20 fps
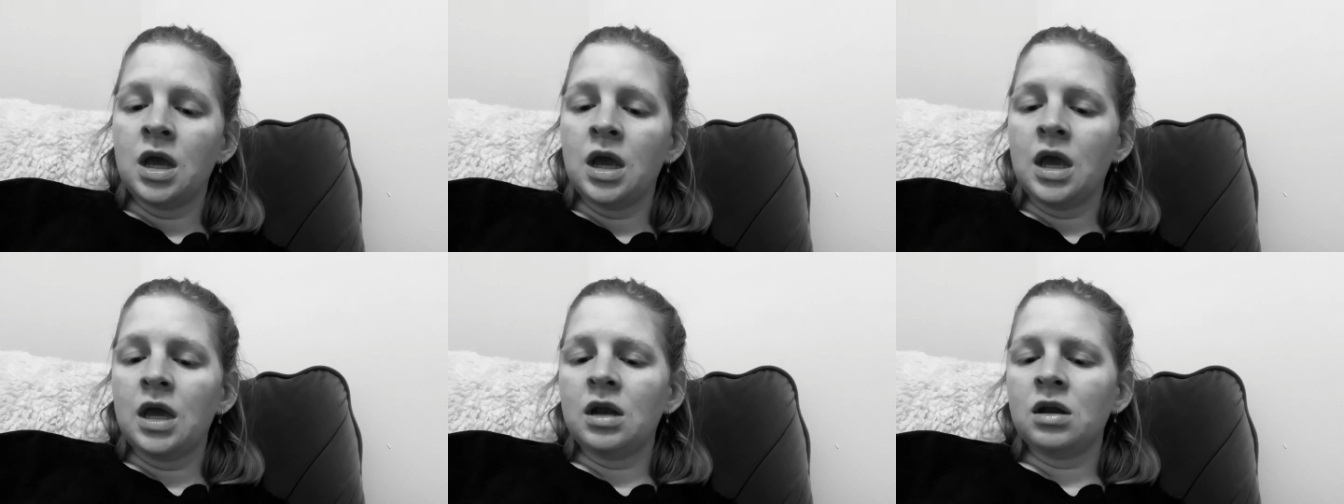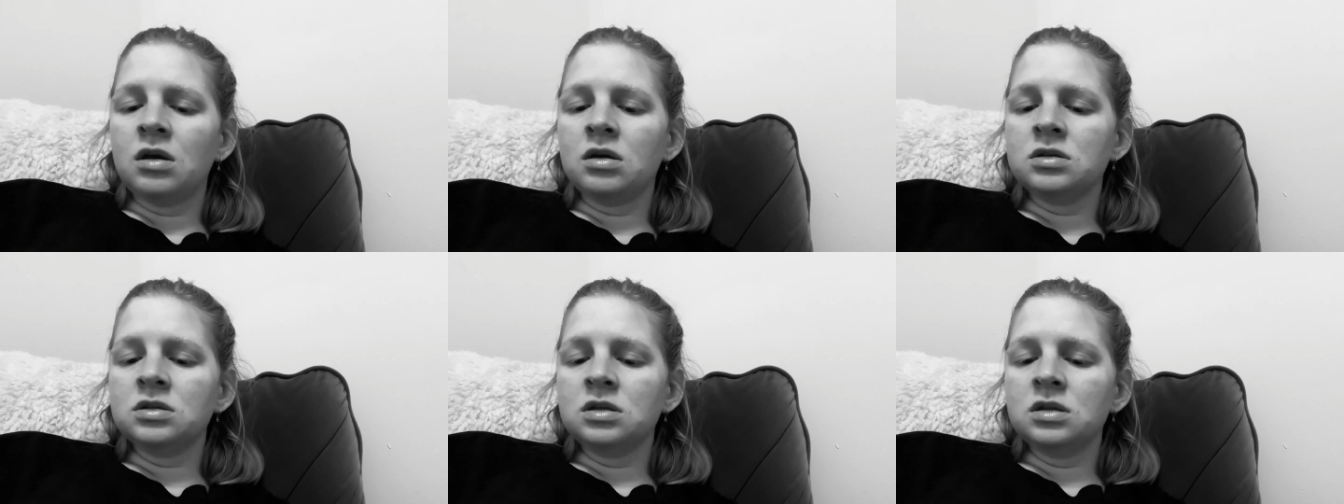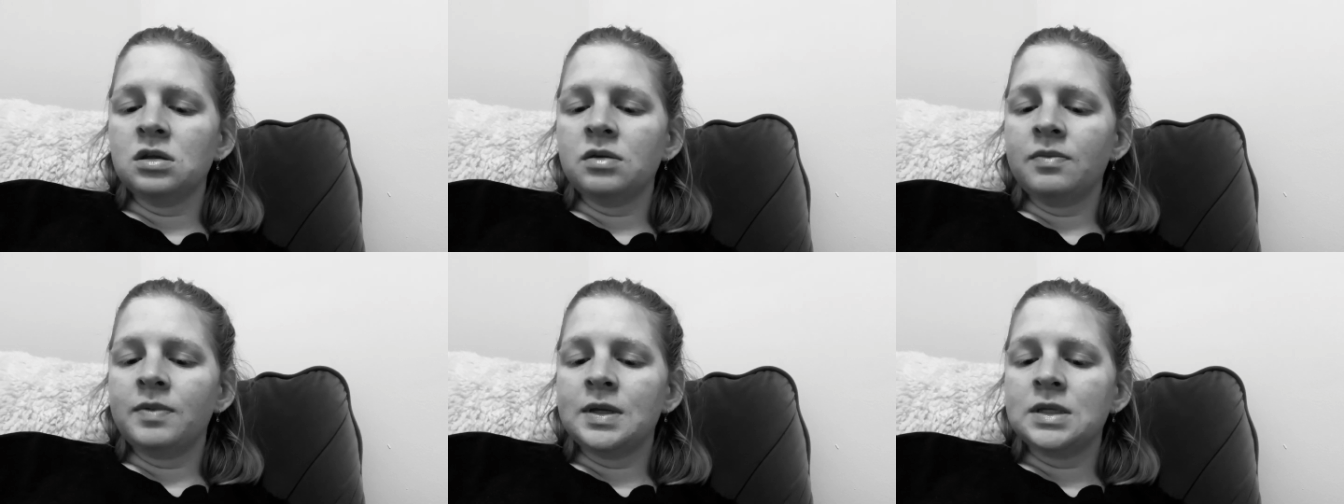And also,
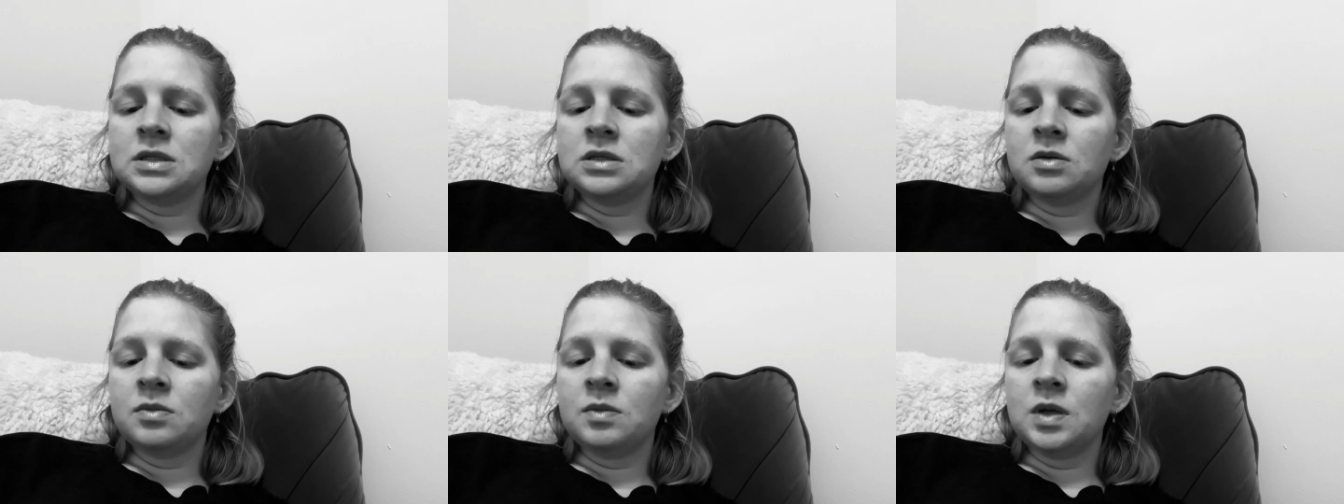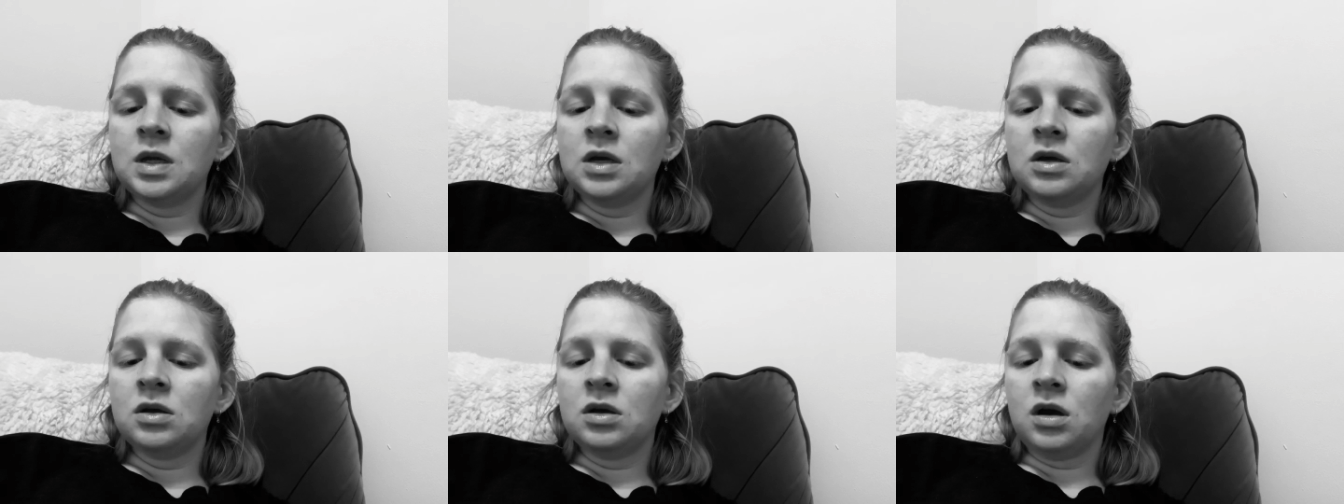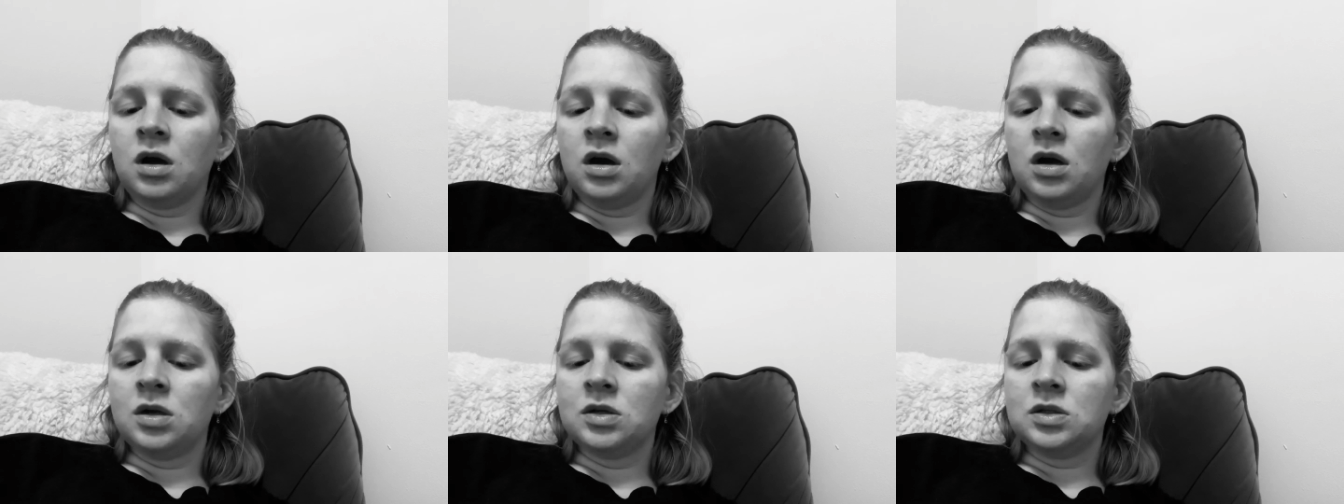there have been so many
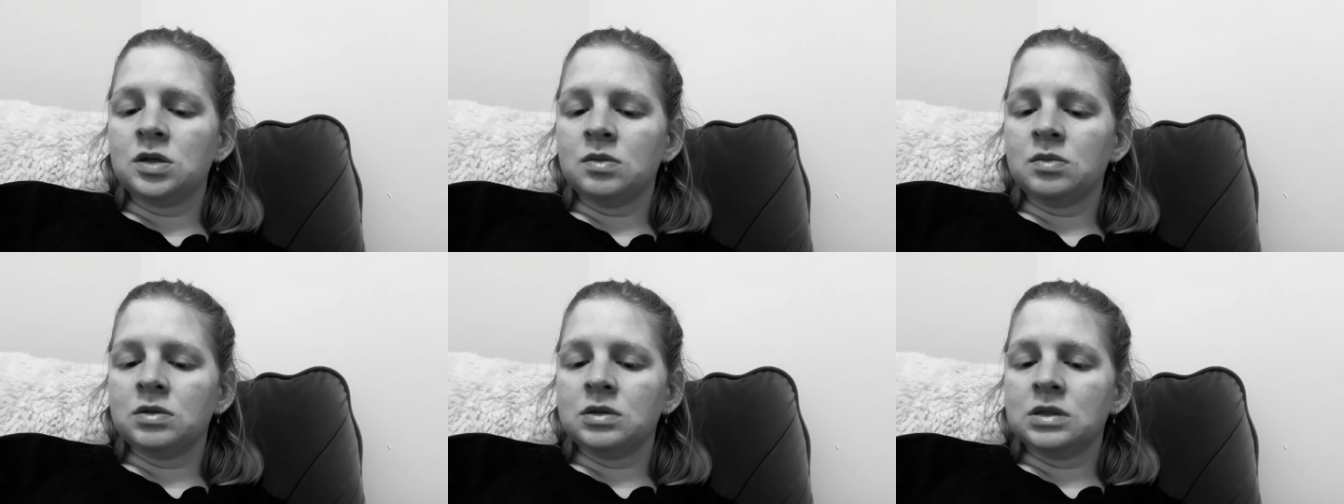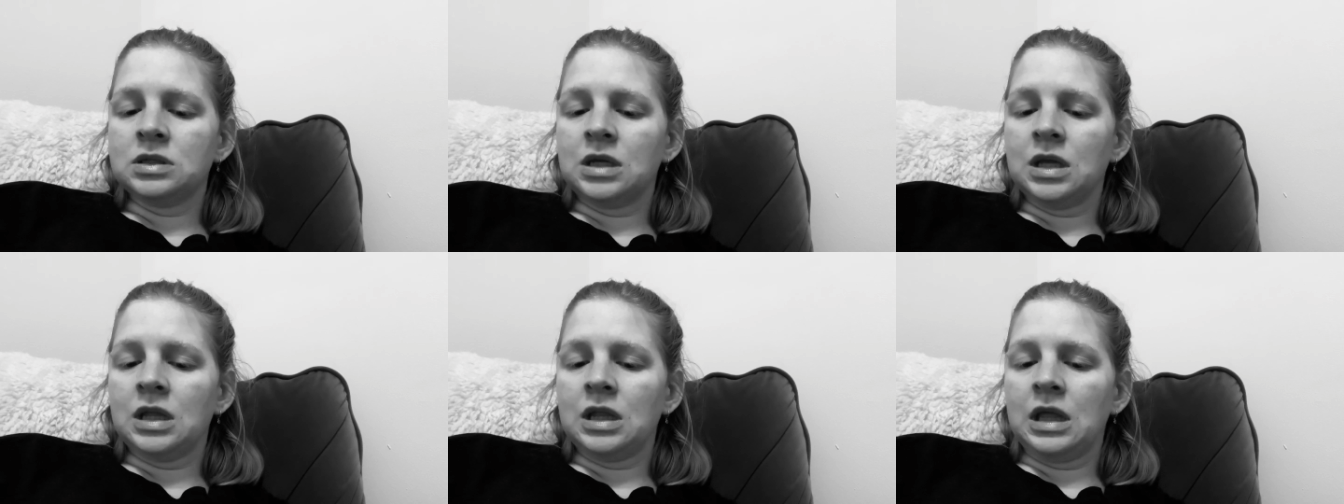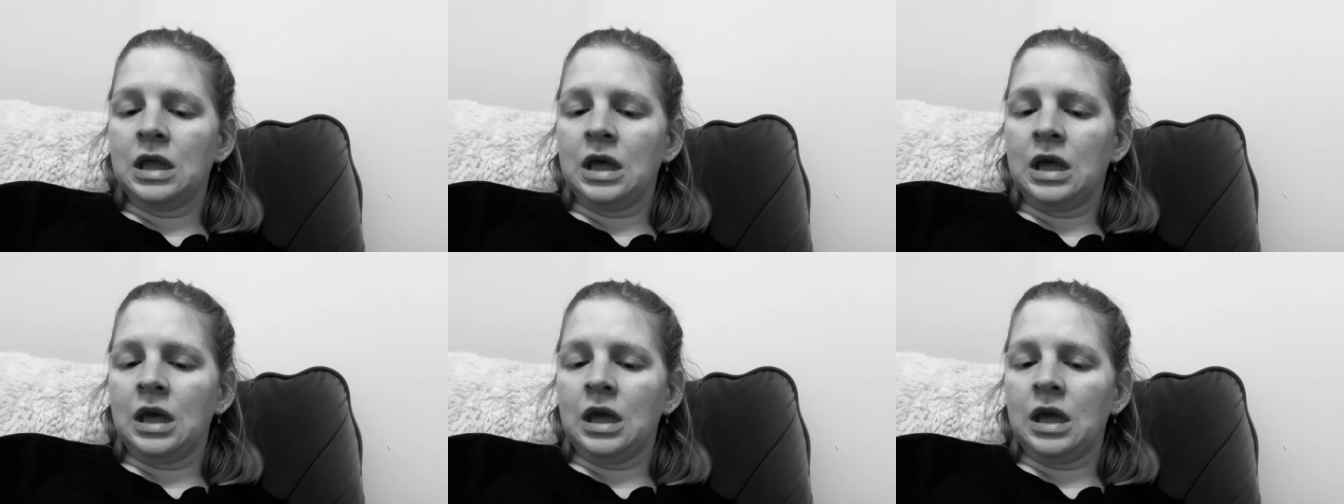car troubles
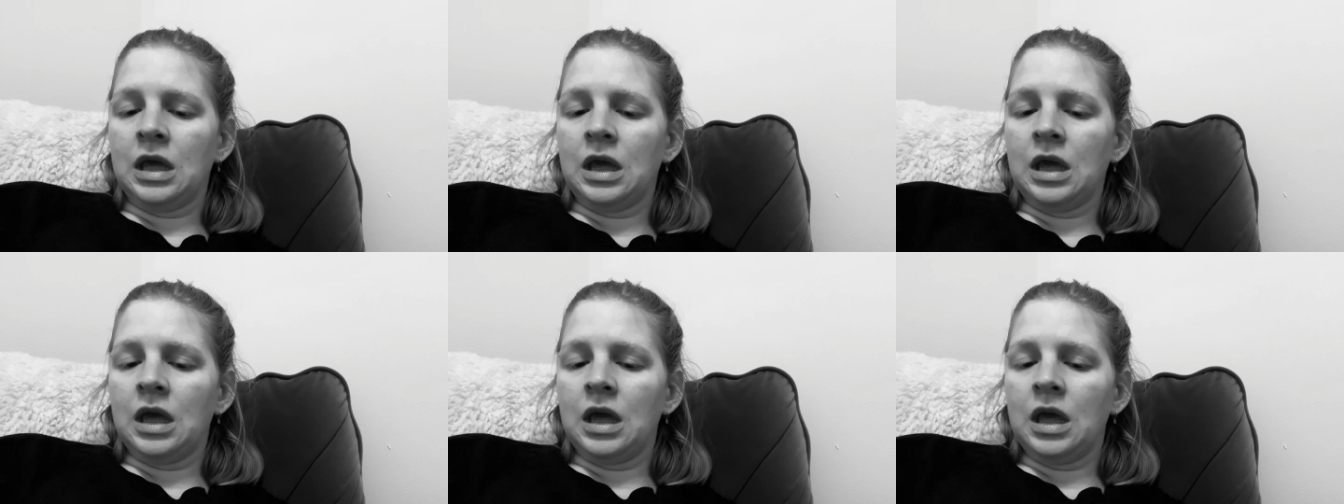lately,